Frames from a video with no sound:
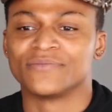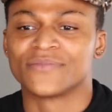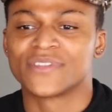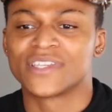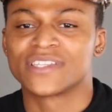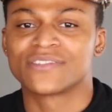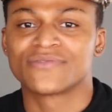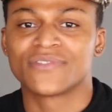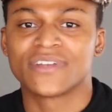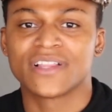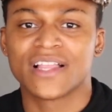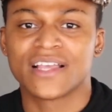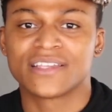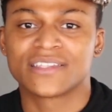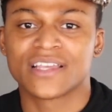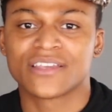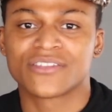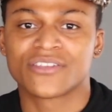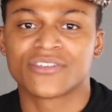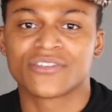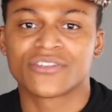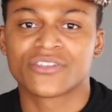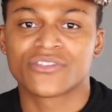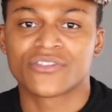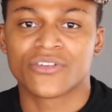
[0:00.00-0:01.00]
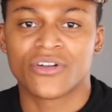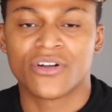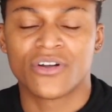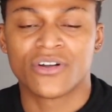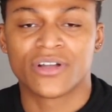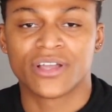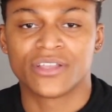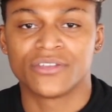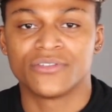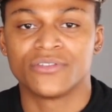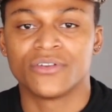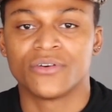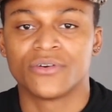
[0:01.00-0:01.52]
just realize that you're strong
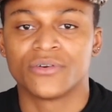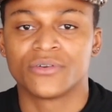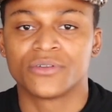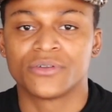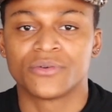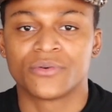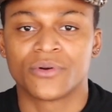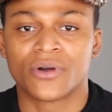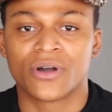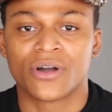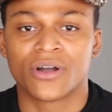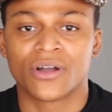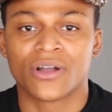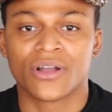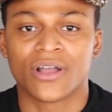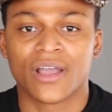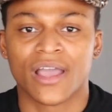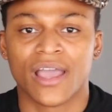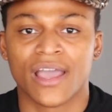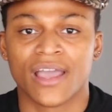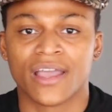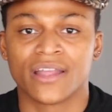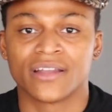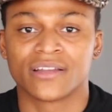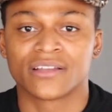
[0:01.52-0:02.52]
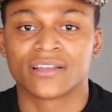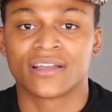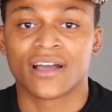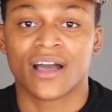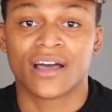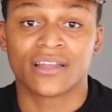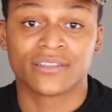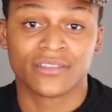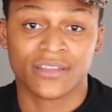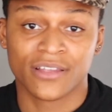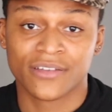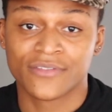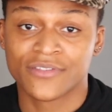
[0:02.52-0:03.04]
and you know who you are, and
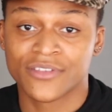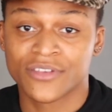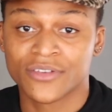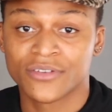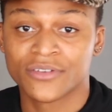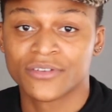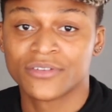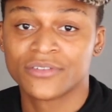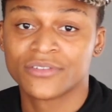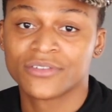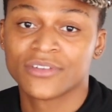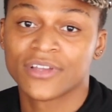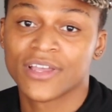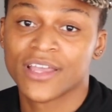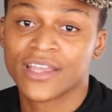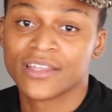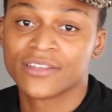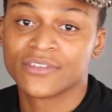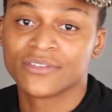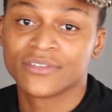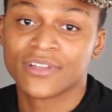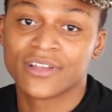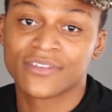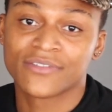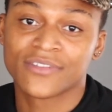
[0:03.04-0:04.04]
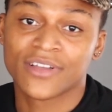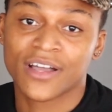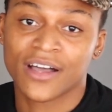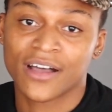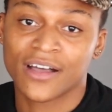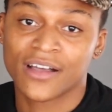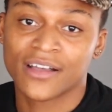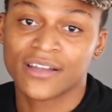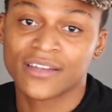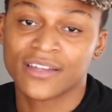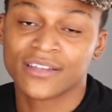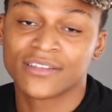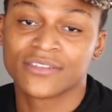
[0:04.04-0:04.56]
God loves you, and you love
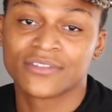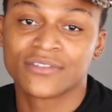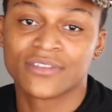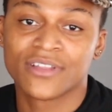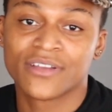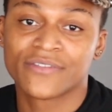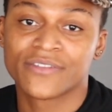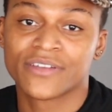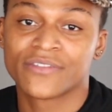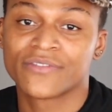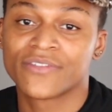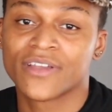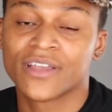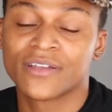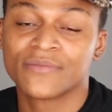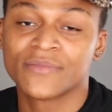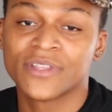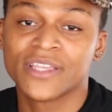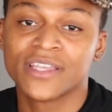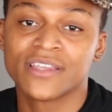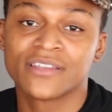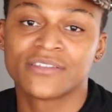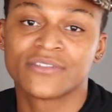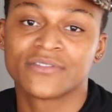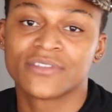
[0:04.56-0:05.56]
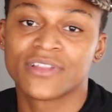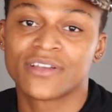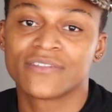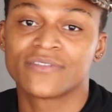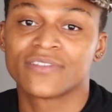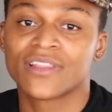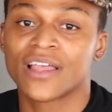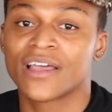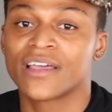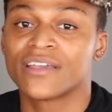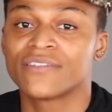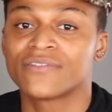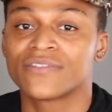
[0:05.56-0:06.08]
God, and you love your family, and you love
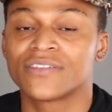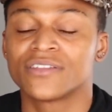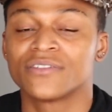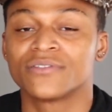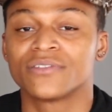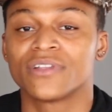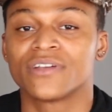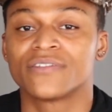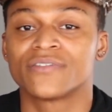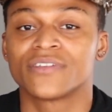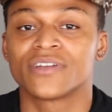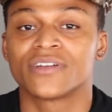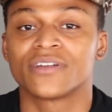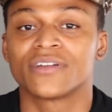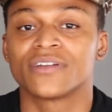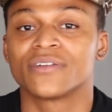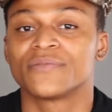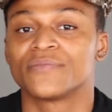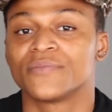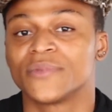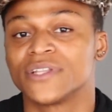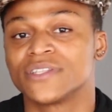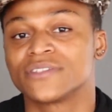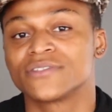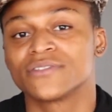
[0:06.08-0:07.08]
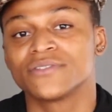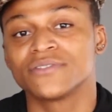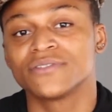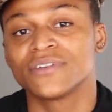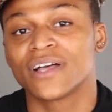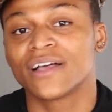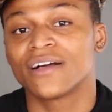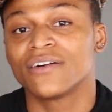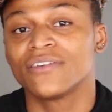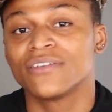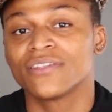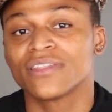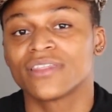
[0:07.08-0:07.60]
life, and you love your mental
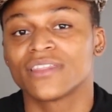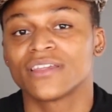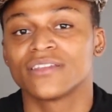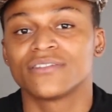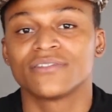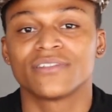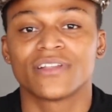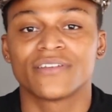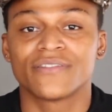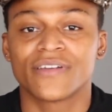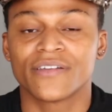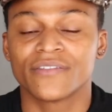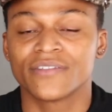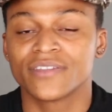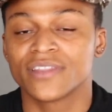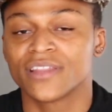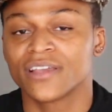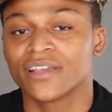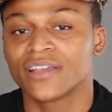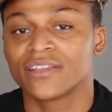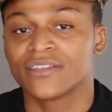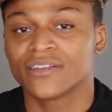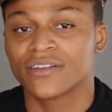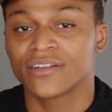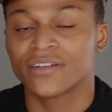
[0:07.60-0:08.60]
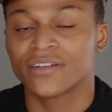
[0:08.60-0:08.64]
health, and you love everything.